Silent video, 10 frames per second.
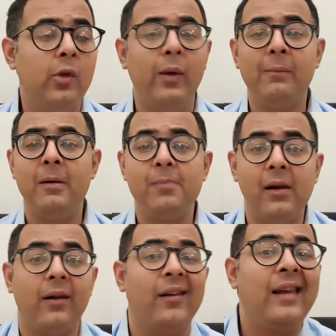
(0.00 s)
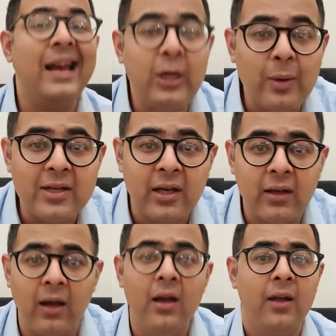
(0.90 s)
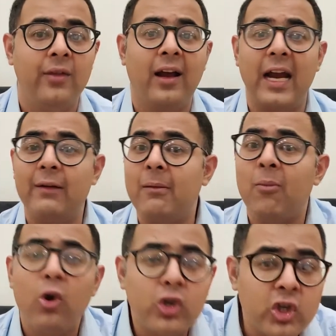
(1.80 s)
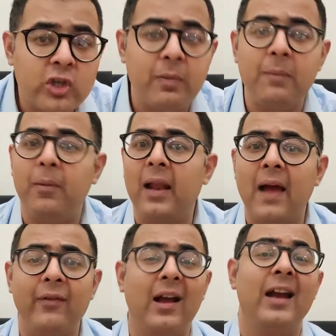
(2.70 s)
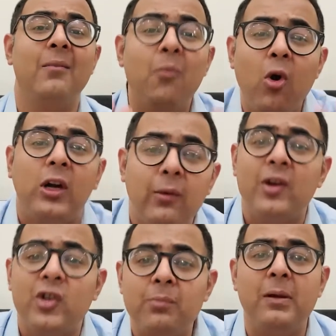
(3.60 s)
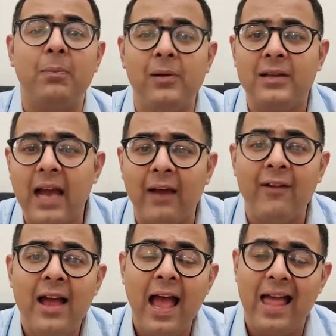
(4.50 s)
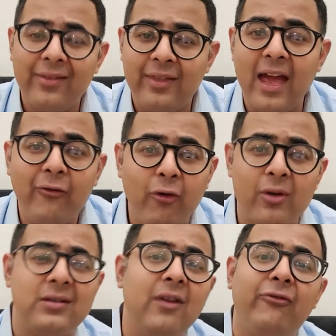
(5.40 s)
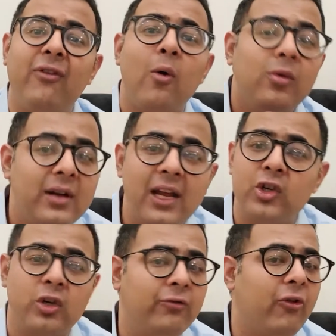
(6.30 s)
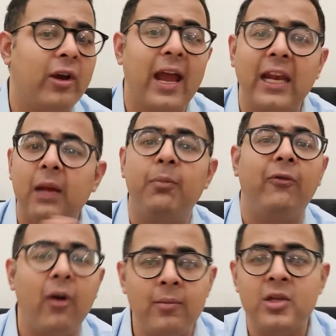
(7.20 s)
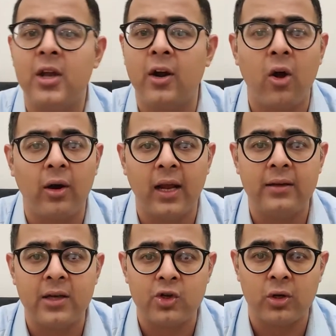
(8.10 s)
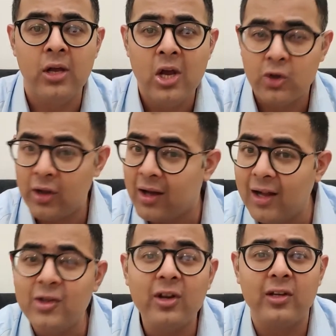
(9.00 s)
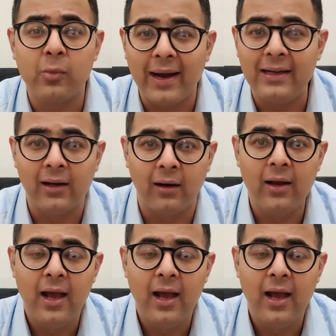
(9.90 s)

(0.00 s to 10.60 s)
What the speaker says: the way people relate to each other, the kind of emotions people have, the kind of motivation people have, and therefore is the foundation for any performance in an organization. So the culture is vital.